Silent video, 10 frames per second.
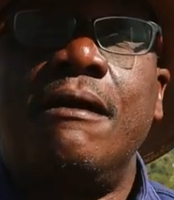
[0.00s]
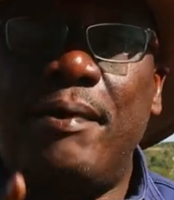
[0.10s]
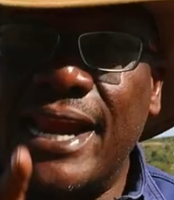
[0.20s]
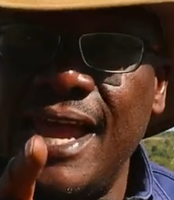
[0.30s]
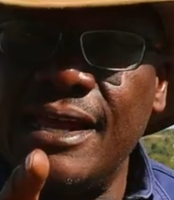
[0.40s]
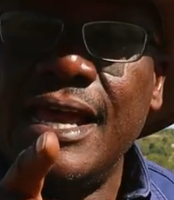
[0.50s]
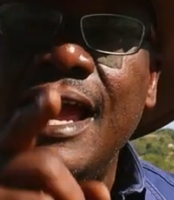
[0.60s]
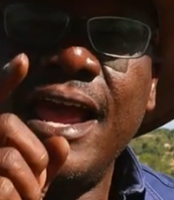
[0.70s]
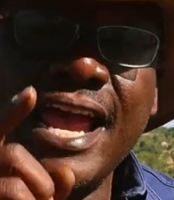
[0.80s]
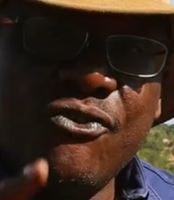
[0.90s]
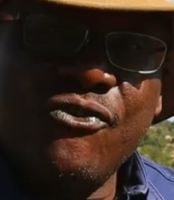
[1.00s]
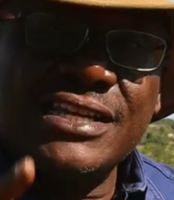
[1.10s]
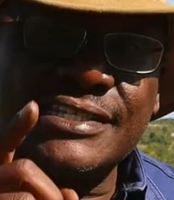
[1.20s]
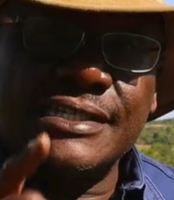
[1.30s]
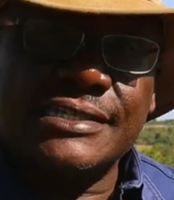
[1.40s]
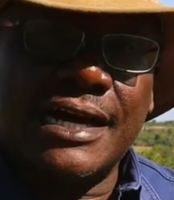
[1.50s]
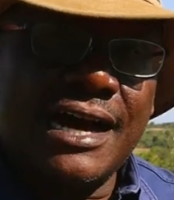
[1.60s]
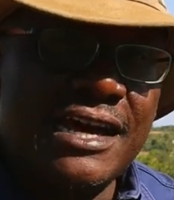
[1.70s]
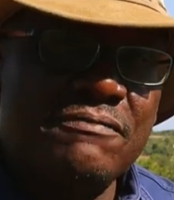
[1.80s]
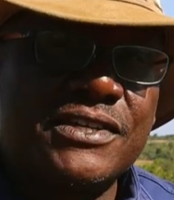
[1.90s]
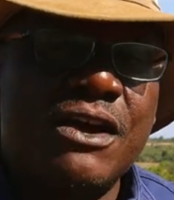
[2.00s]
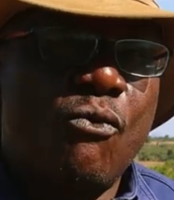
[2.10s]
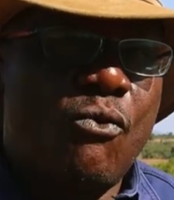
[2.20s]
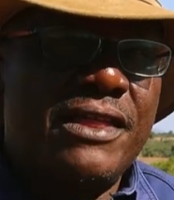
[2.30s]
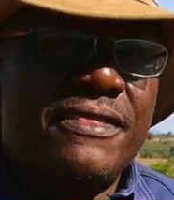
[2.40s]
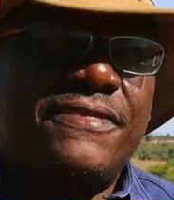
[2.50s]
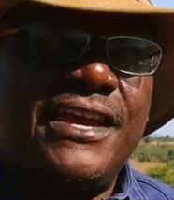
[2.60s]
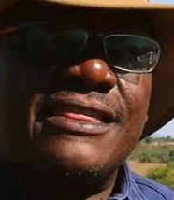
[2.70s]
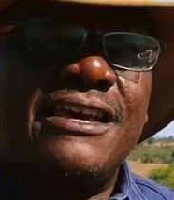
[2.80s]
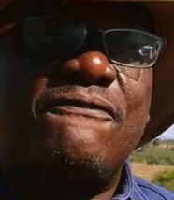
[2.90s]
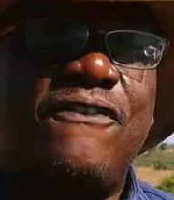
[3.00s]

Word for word: But hey, in recent times, one thing that